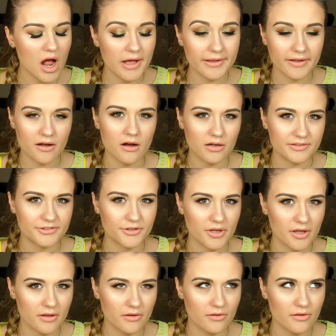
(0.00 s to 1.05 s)
I can't
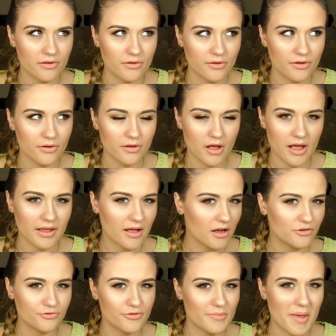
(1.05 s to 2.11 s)

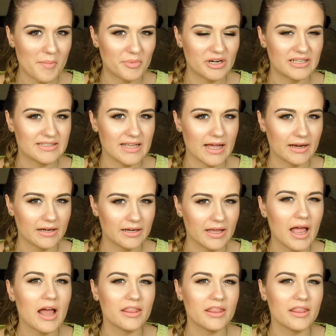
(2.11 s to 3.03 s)
remember exactly.